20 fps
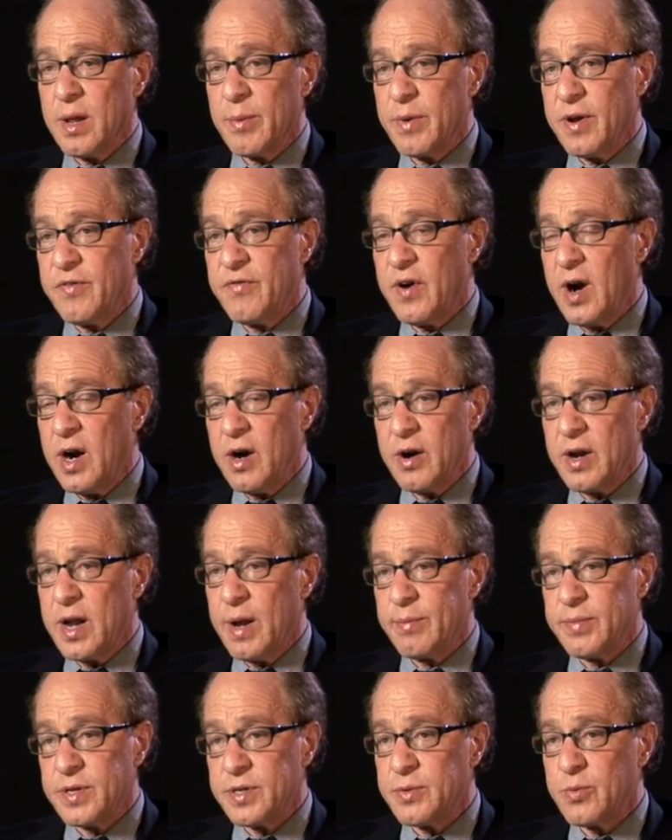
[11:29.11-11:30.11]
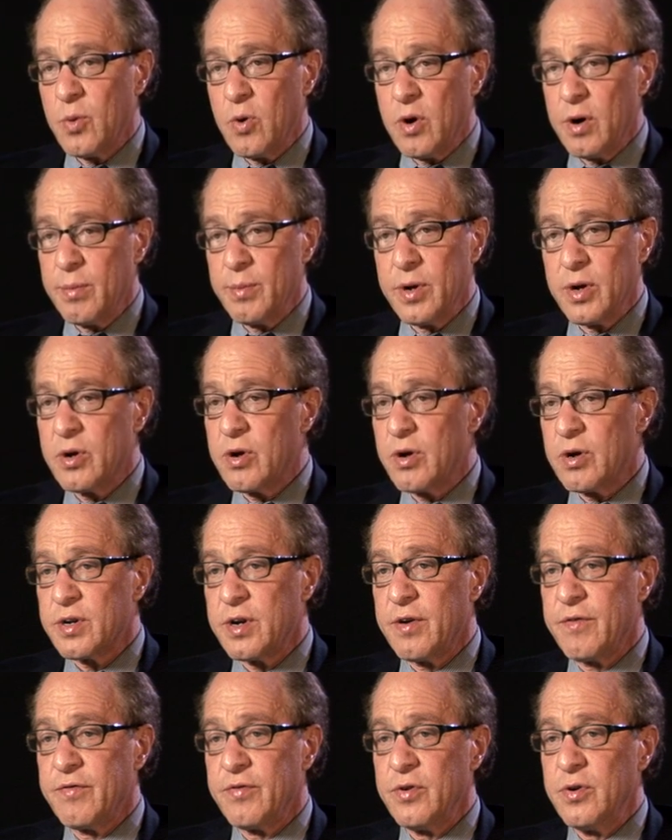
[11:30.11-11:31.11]
I mean, fire kept us warm and
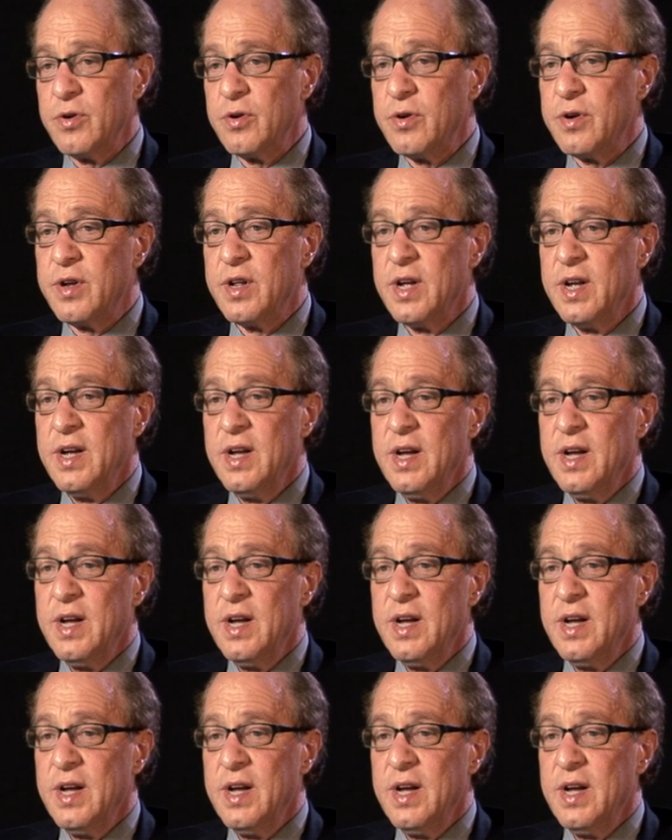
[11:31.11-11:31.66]
cooked our food,